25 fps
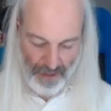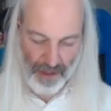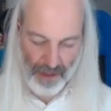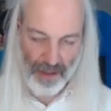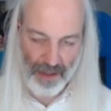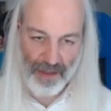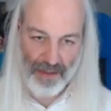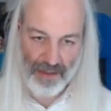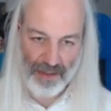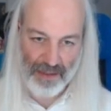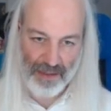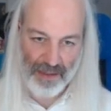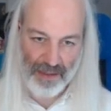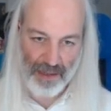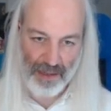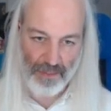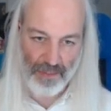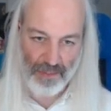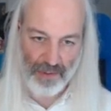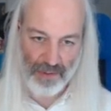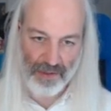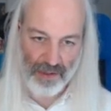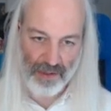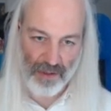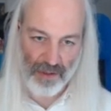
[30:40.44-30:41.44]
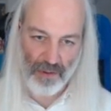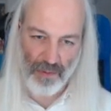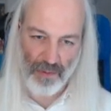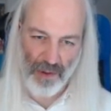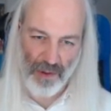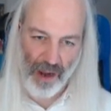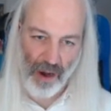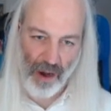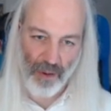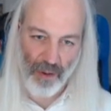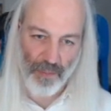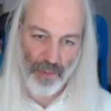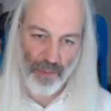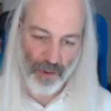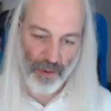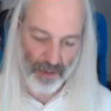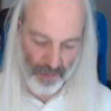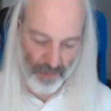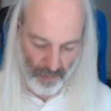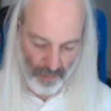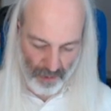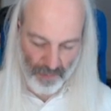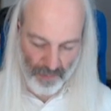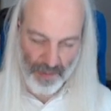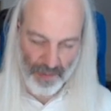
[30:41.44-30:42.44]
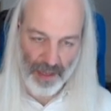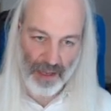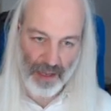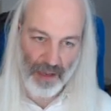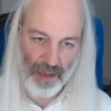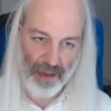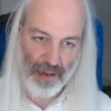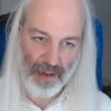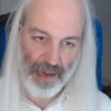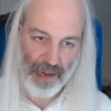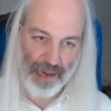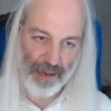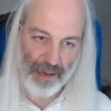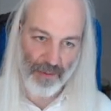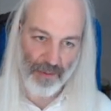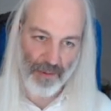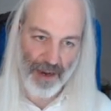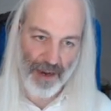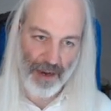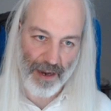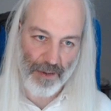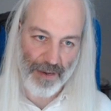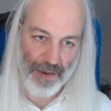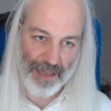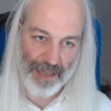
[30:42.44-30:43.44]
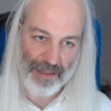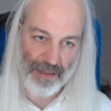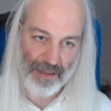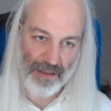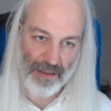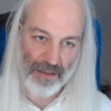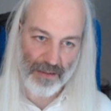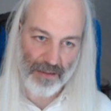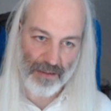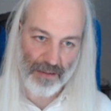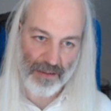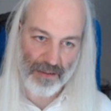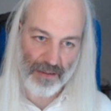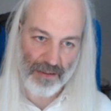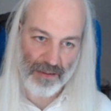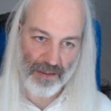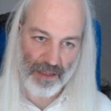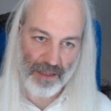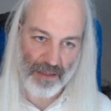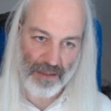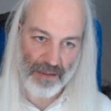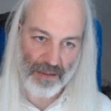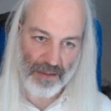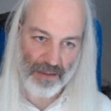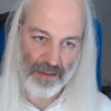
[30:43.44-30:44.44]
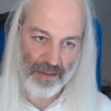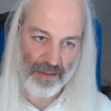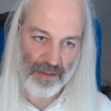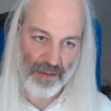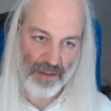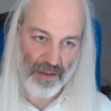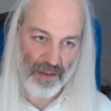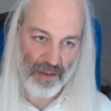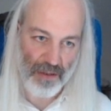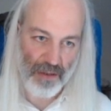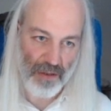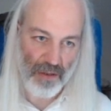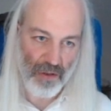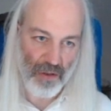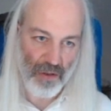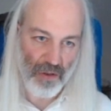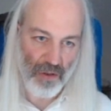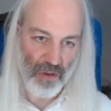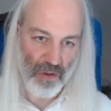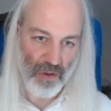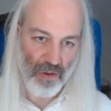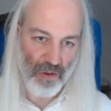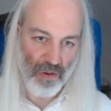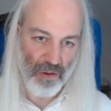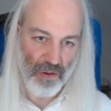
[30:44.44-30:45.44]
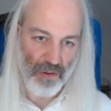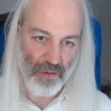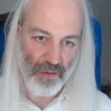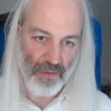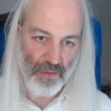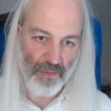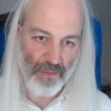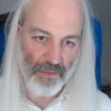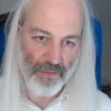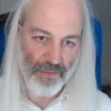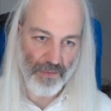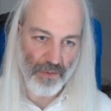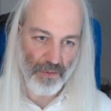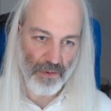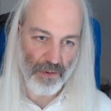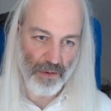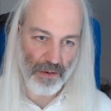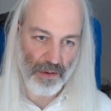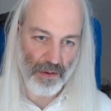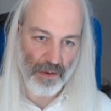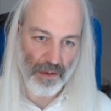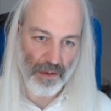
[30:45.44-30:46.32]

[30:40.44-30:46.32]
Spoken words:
simple. So our port will be like rectangles, just for